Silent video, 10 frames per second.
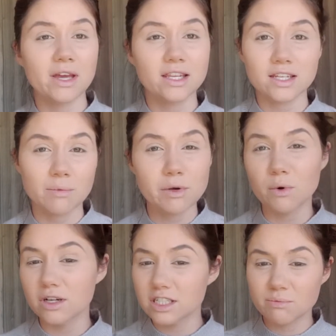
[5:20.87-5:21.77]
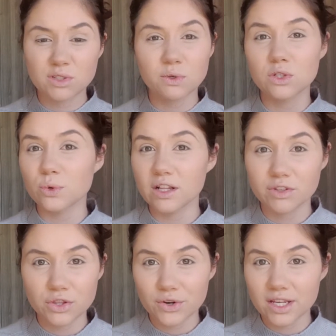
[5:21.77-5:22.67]
anytime you wanted between 12
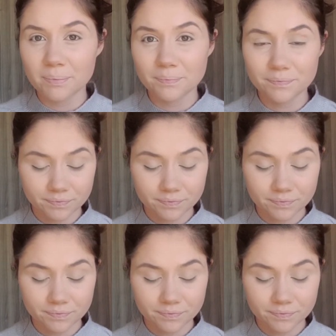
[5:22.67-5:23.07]
and 3.